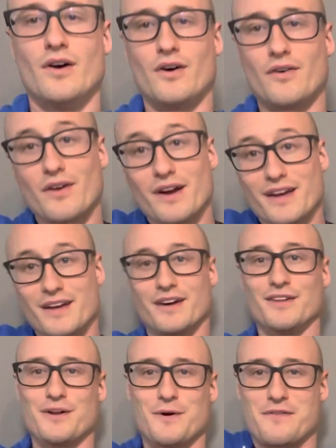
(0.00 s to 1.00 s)
All right,
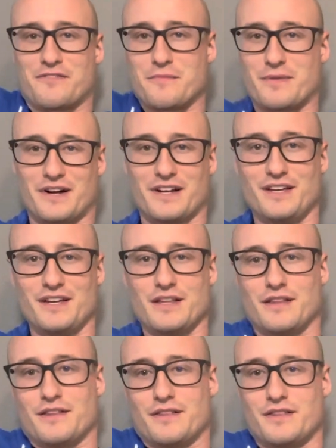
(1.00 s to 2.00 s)
hello
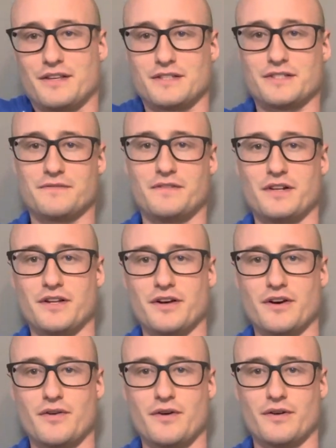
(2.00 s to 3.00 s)
everybody. This
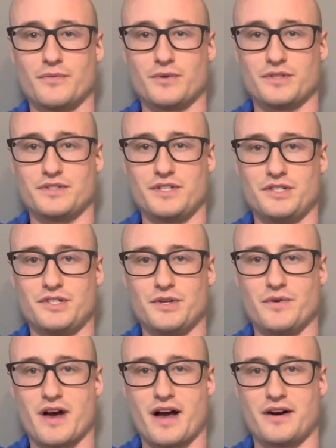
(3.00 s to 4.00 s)
video will teach
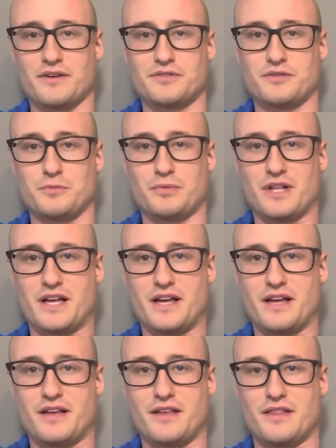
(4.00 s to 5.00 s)
you how to
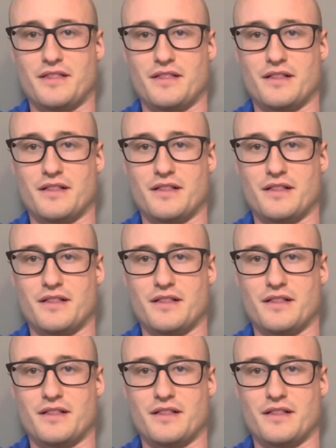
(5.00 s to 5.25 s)
play